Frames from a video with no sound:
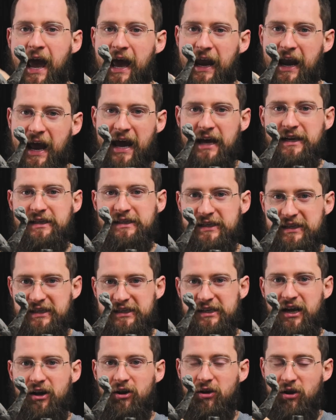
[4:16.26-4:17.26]
and add
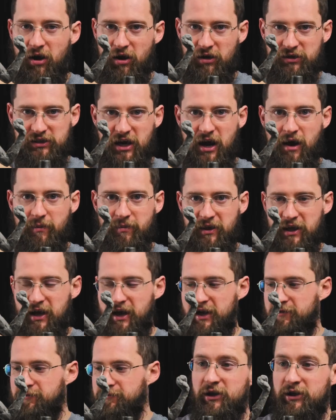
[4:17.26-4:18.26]
detail on top of that.